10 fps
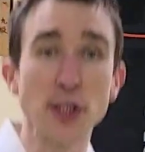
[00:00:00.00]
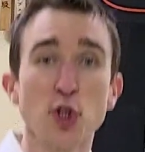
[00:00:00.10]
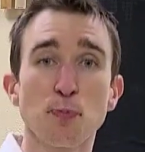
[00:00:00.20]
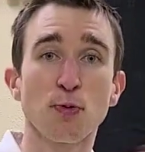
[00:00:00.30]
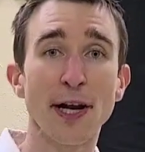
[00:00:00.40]

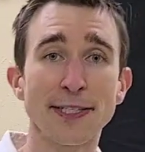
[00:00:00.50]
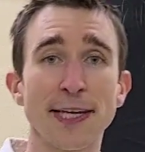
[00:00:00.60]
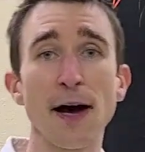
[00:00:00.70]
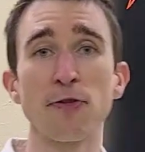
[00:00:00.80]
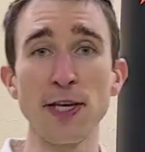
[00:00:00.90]
spreads
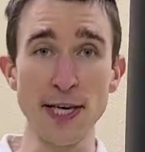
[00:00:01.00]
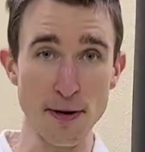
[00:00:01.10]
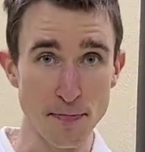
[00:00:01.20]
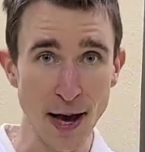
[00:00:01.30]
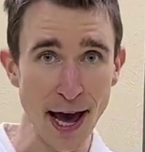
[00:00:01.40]
out the
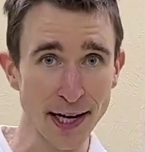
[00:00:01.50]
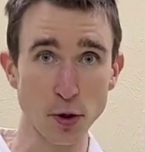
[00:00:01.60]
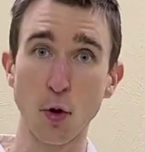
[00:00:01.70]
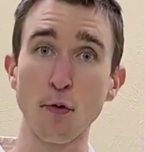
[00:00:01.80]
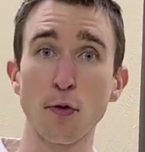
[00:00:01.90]
impact
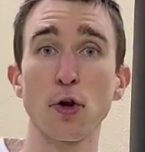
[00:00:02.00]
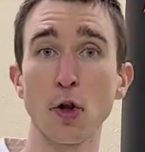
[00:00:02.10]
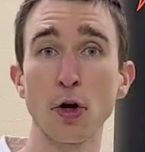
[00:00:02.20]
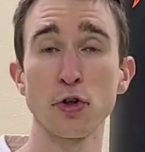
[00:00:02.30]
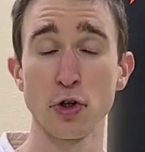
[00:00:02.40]
over a
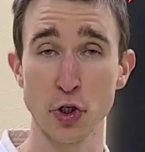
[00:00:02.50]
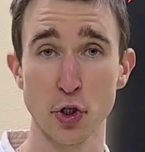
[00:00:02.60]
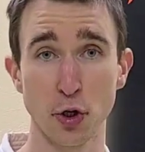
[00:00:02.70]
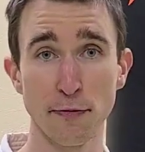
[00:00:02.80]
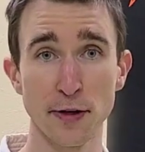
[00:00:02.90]
larger
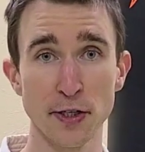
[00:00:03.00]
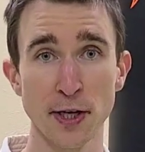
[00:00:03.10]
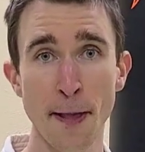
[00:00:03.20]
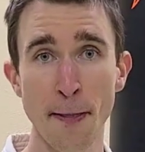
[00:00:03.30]
surface.